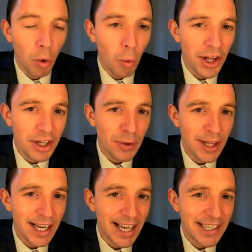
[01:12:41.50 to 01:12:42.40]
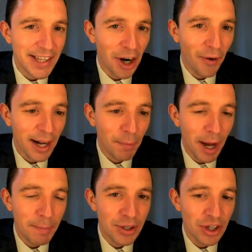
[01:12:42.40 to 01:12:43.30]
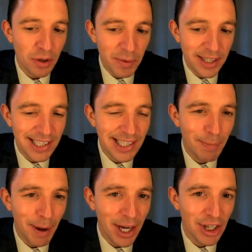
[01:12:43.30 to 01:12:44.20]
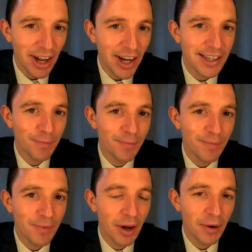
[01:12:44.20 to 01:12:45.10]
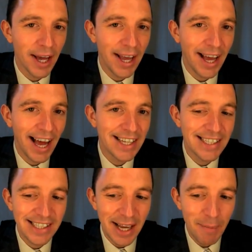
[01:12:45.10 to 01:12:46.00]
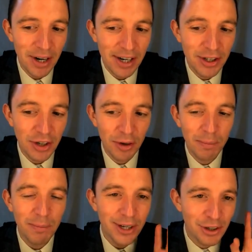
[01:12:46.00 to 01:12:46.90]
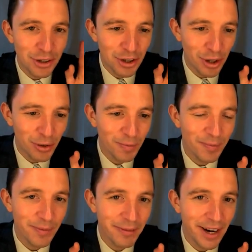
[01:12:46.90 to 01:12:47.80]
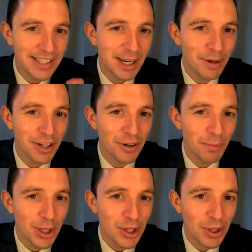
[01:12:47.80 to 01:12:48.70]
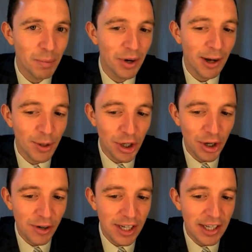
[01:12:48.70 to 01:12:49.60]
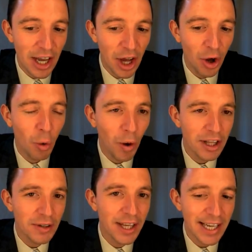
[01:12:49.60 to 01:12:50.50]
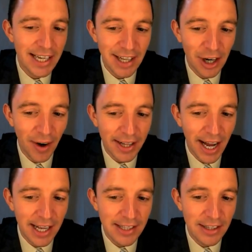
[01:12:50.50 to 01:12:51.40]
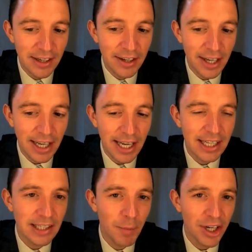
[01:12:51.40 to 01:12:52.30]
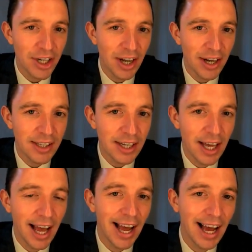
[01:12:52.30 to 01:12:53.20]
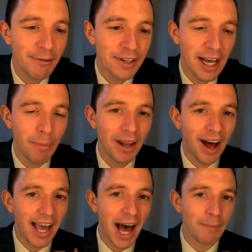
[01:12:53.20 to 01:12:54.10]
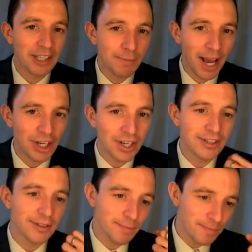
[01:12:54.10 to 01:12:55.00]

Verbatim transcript: what do you think is the correct preposition with specializing okay and similar to number two very similar to number two but I'm curious what do you think is the correct answer in specializing for example I am a specialist